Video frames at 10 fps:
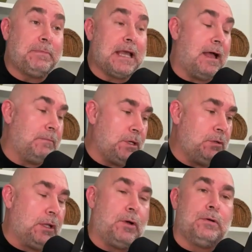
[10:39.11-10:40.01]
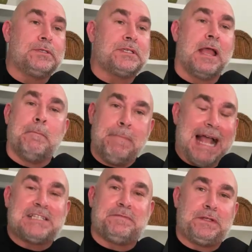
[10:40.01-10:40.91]
MCOM new lows,
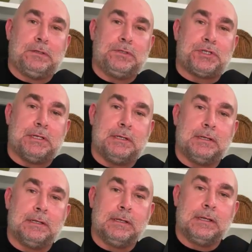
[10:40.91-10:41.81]
massive dilution.